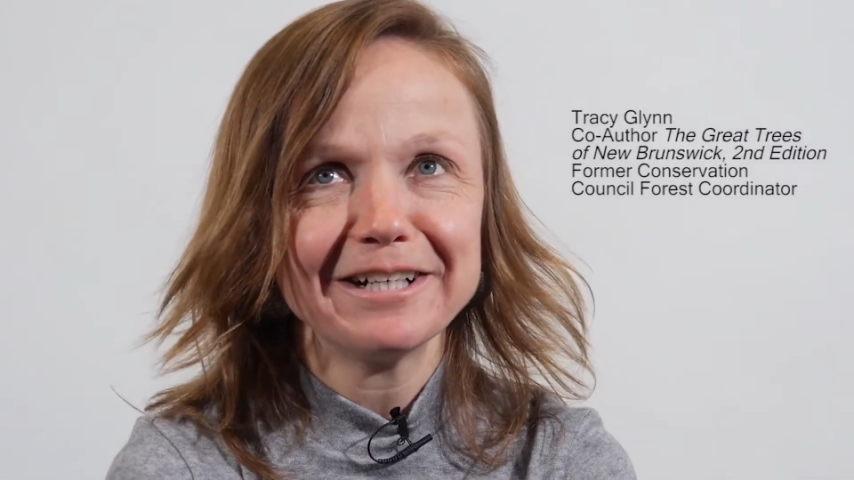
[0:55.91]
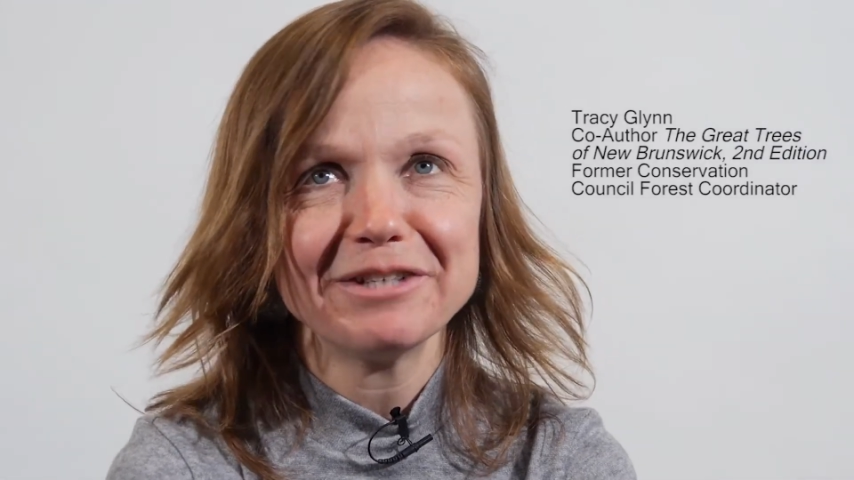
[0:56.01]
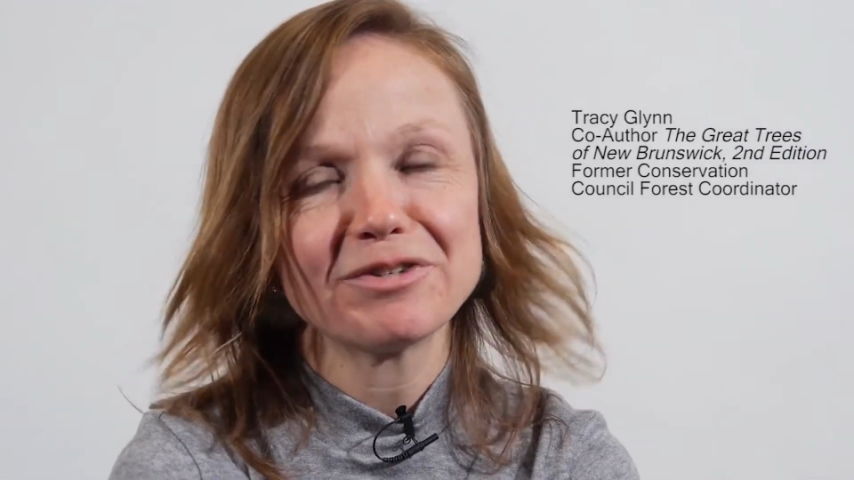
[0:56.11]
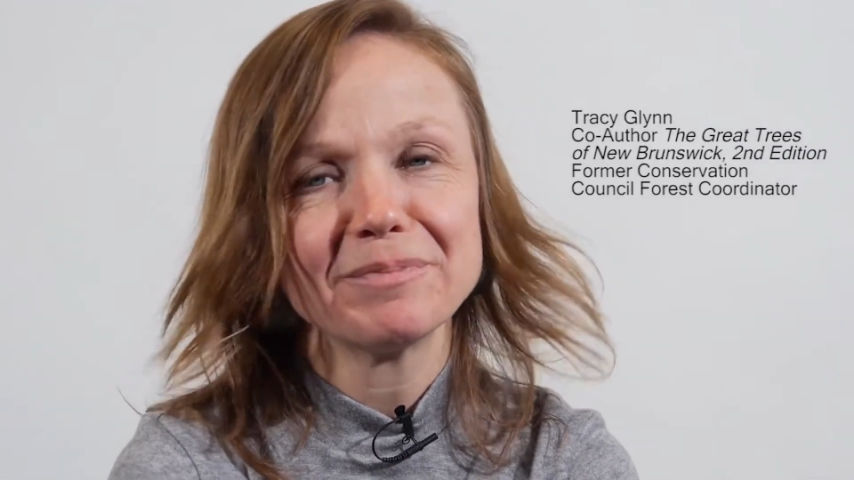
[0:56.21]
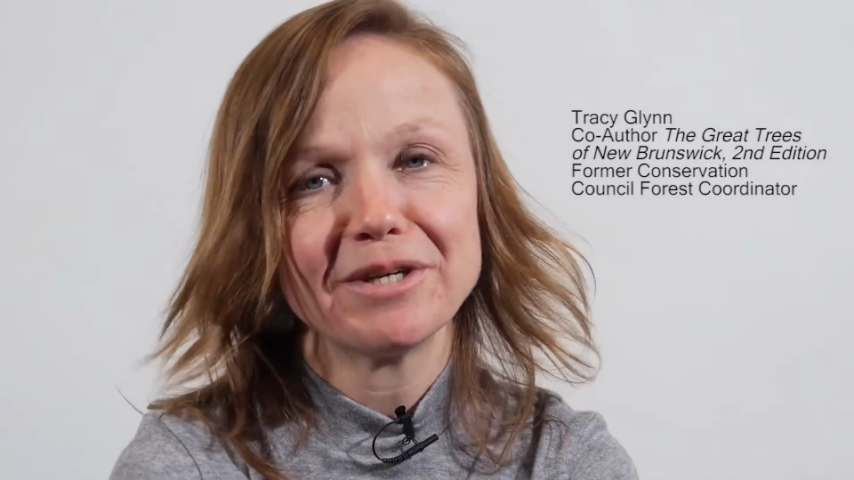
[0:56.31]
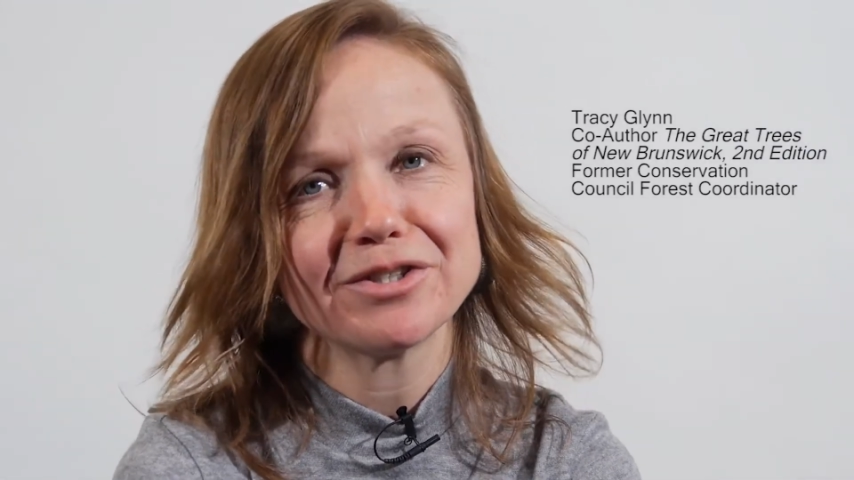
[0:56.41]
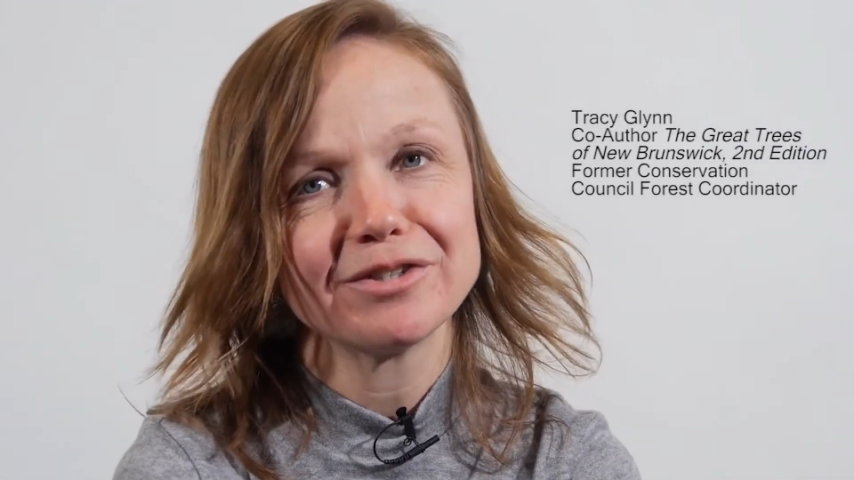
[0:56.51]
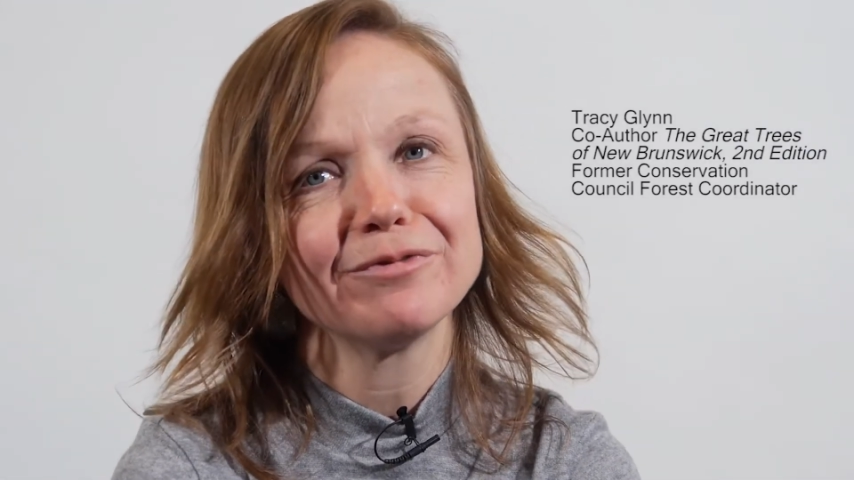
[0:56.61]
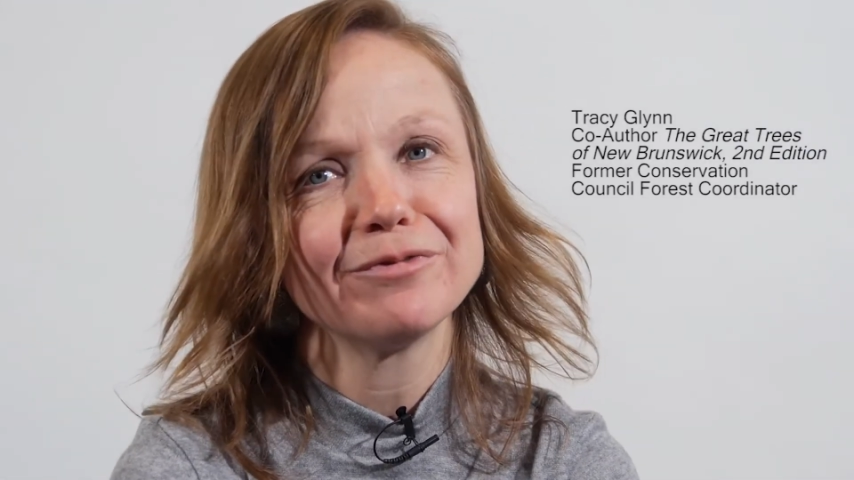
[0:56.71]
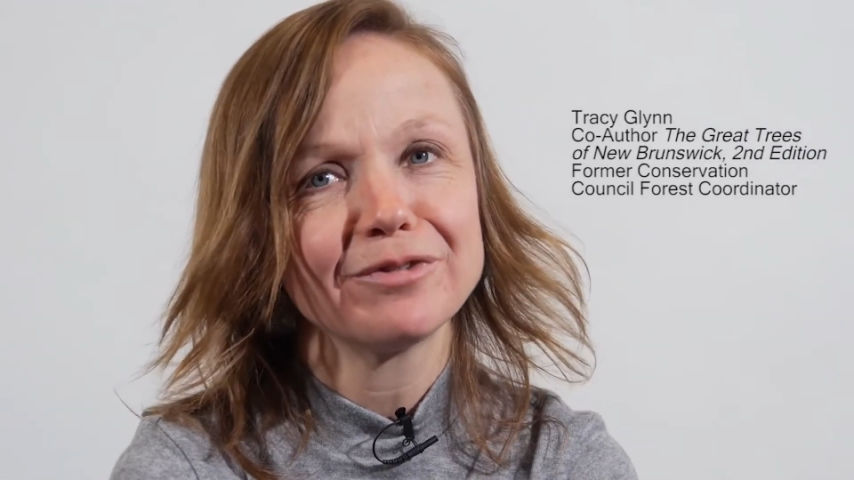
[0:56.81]

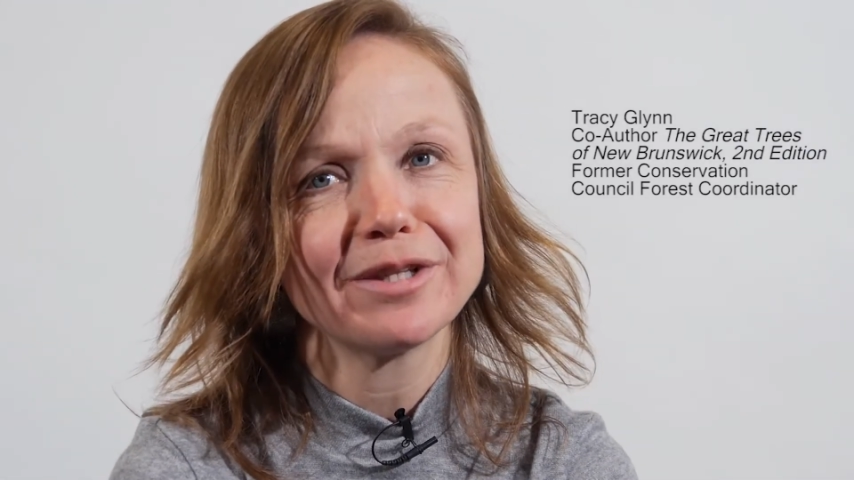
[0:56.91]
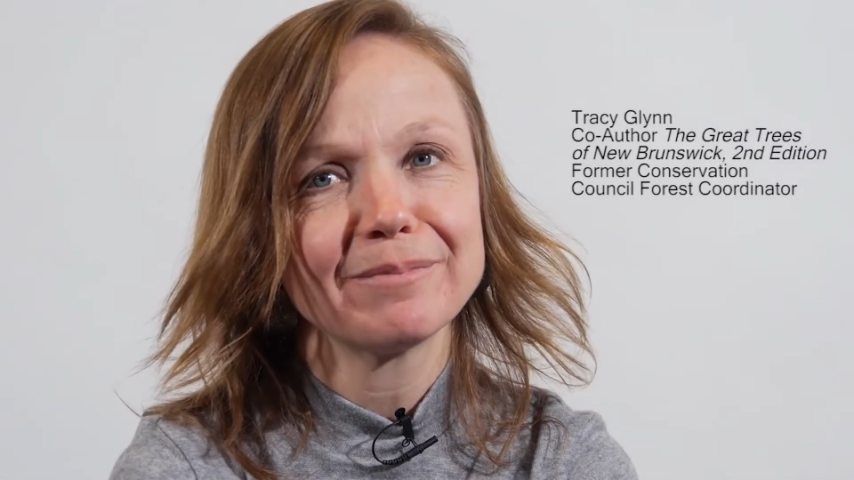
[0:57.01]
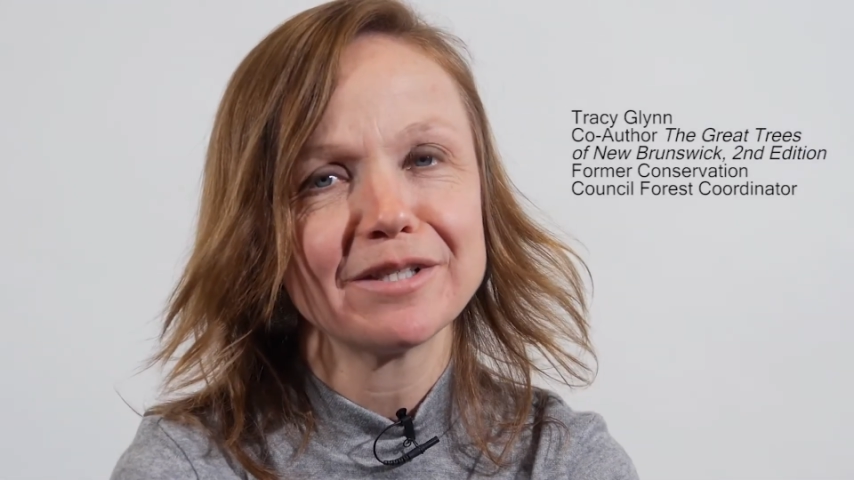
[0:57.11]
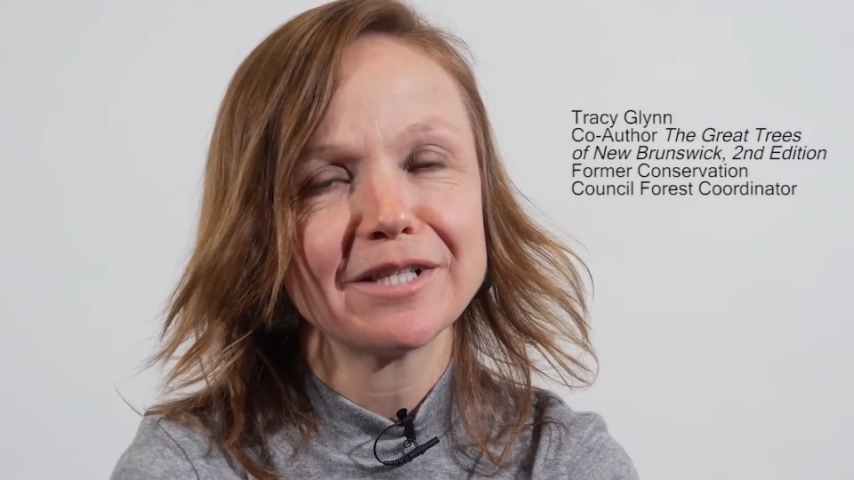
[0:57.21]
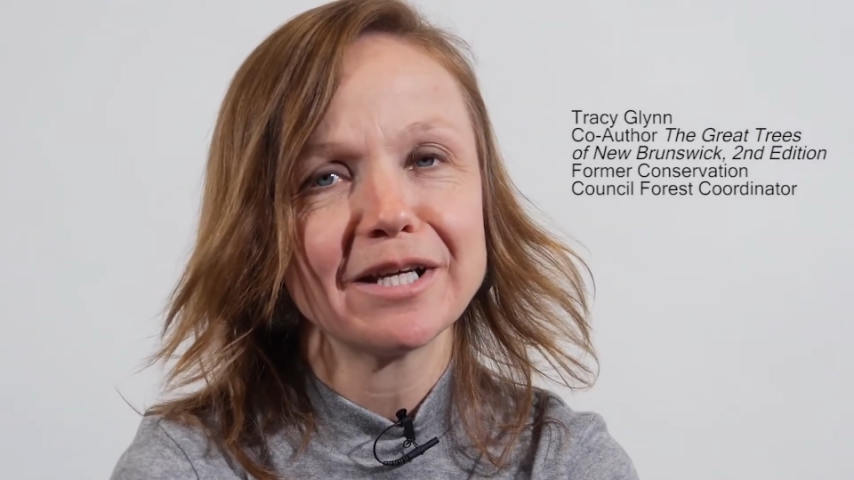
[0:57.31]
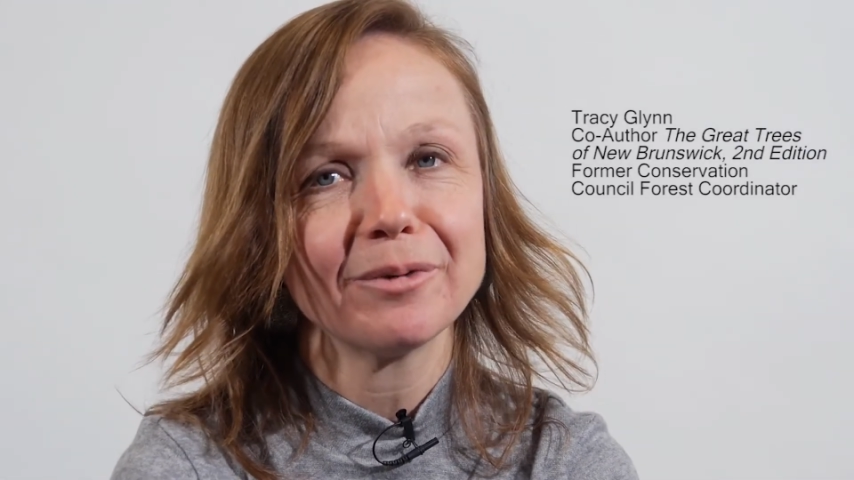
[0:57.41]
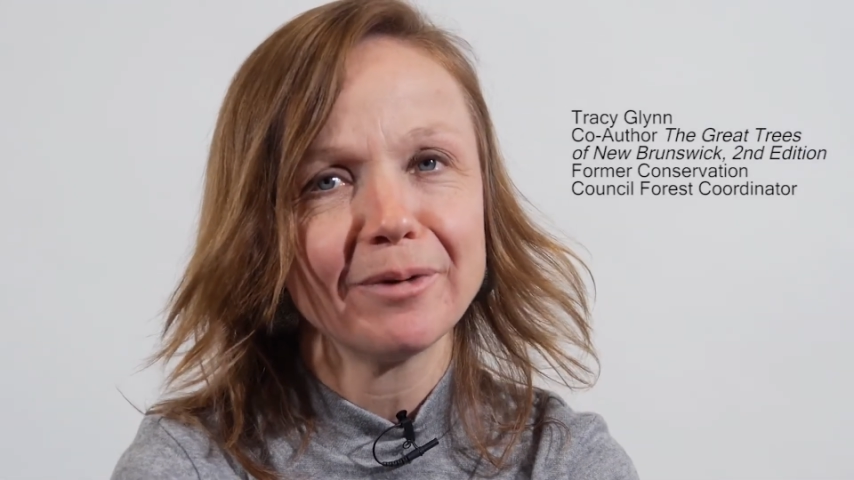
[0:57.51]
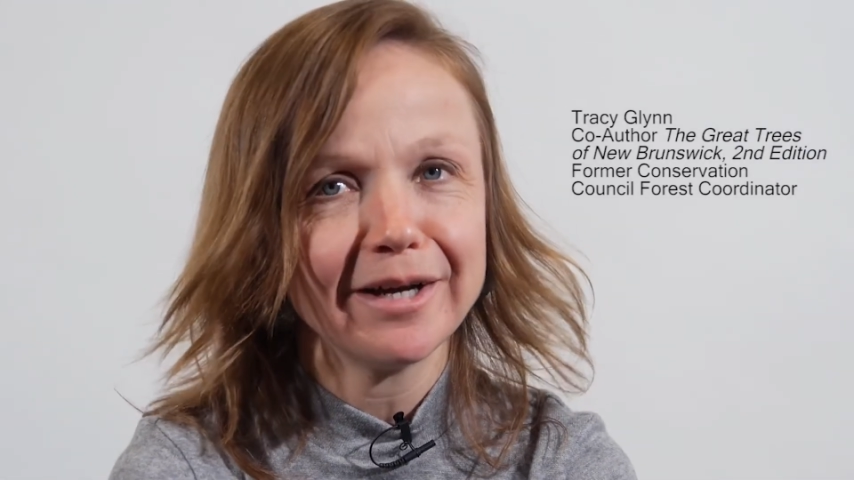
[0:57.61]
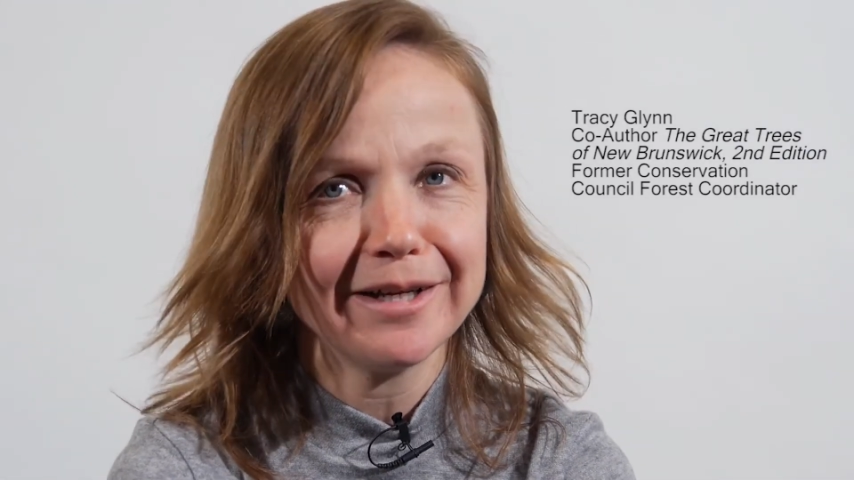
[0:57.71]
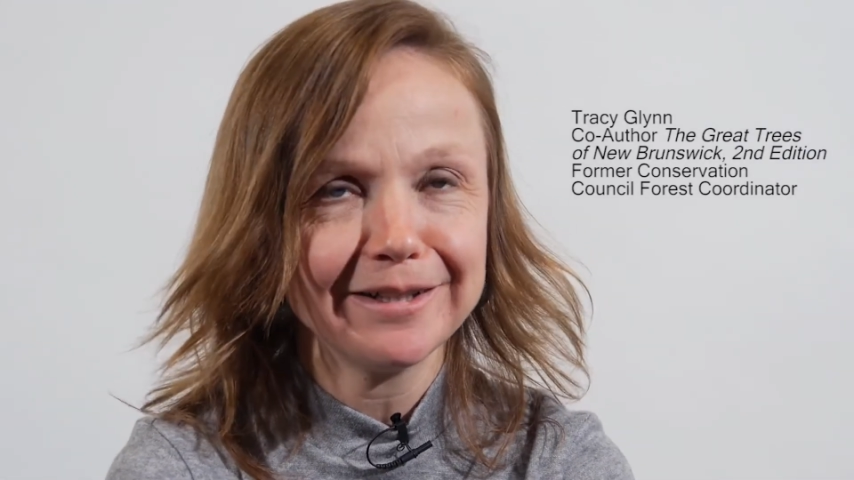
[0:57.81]
information for them to take
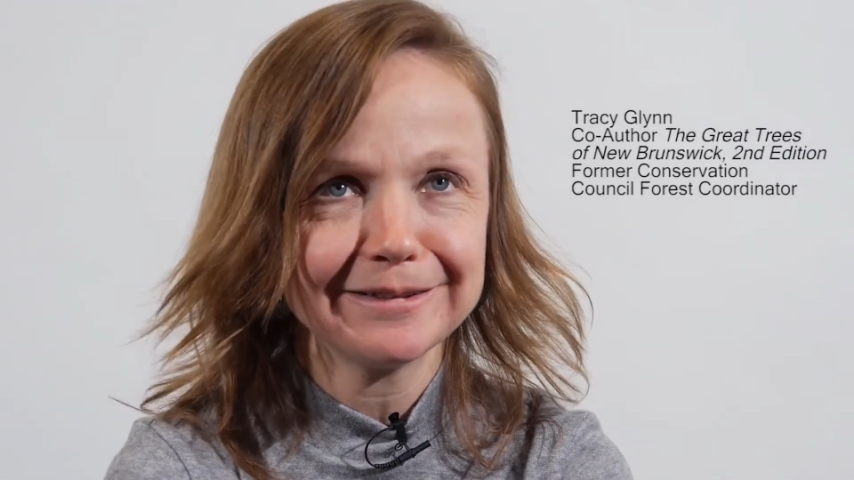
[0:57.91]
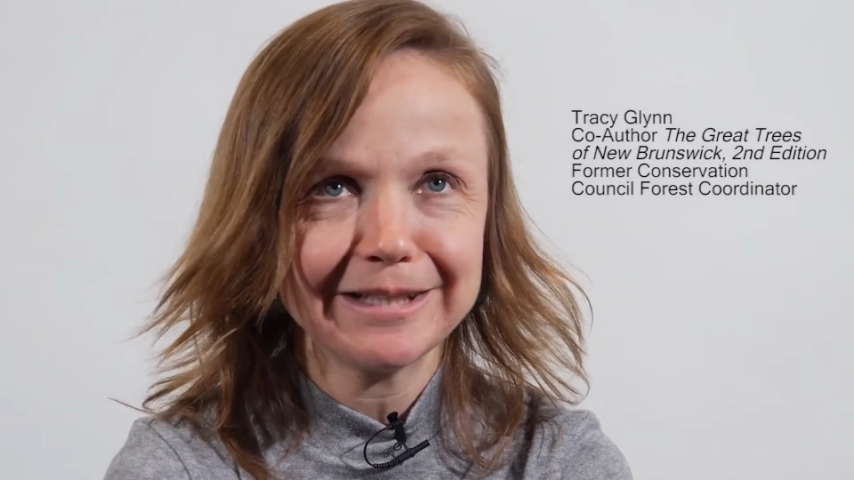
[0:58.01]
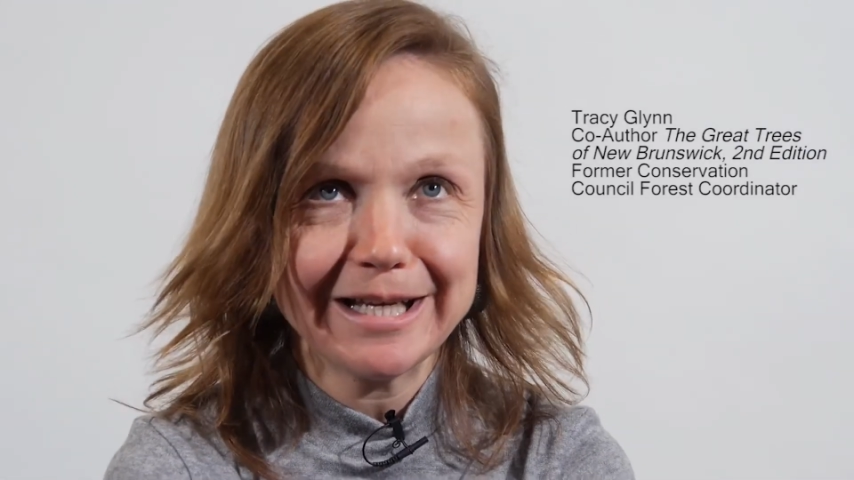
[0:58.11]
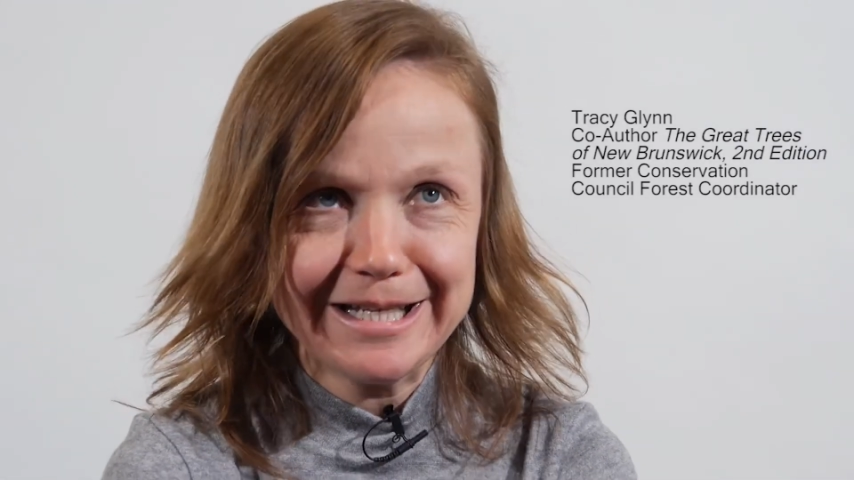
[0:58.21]
away, and